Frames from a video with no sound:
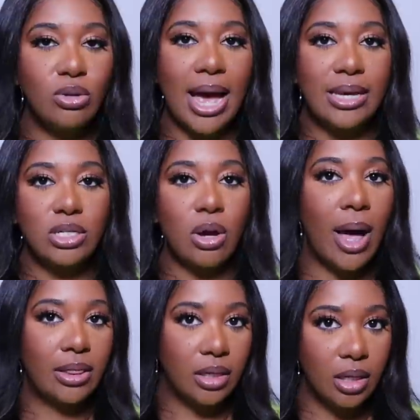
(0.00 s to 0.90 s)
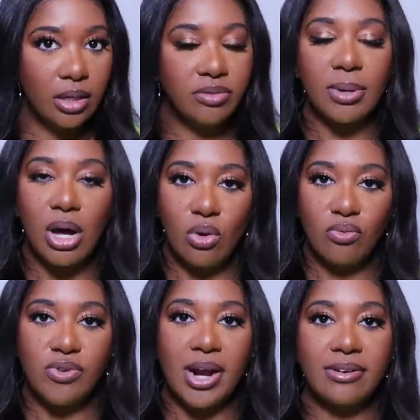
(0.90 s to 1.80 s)
You guys know I love my home
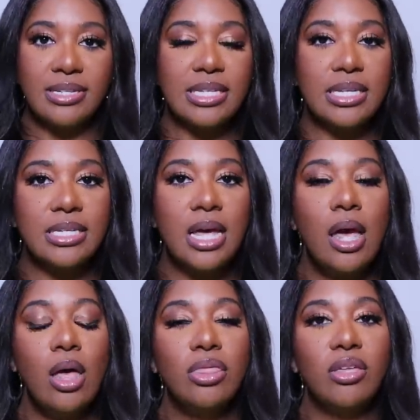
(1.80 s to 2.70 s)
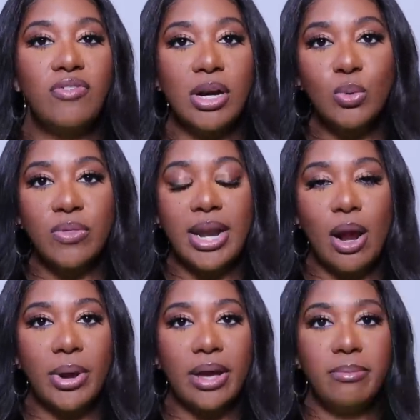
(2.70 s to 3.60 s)
fragrances. The first one that I
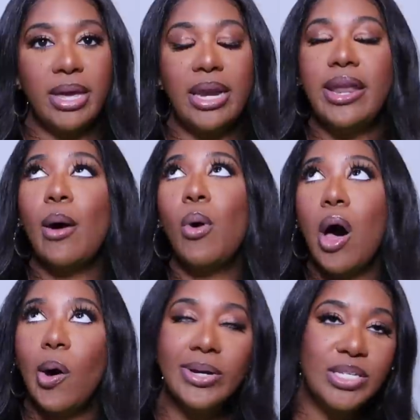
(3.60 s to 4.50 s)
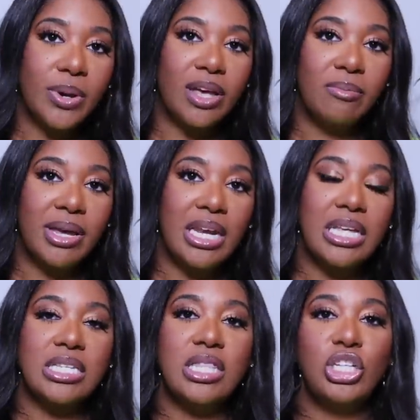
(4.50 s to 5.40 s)
recommend and I will always recommend
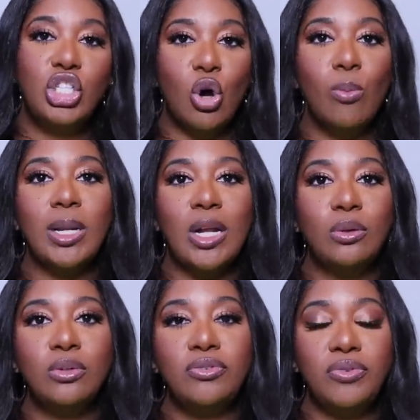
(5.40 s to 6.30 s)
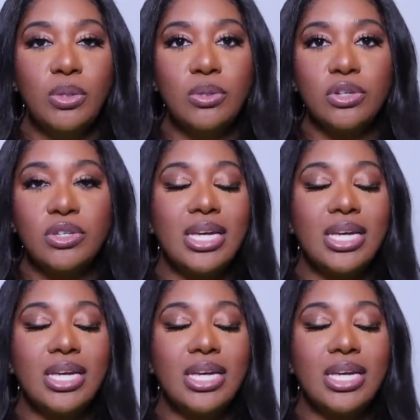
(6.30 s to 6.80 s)
is the Jo Malone diffusers.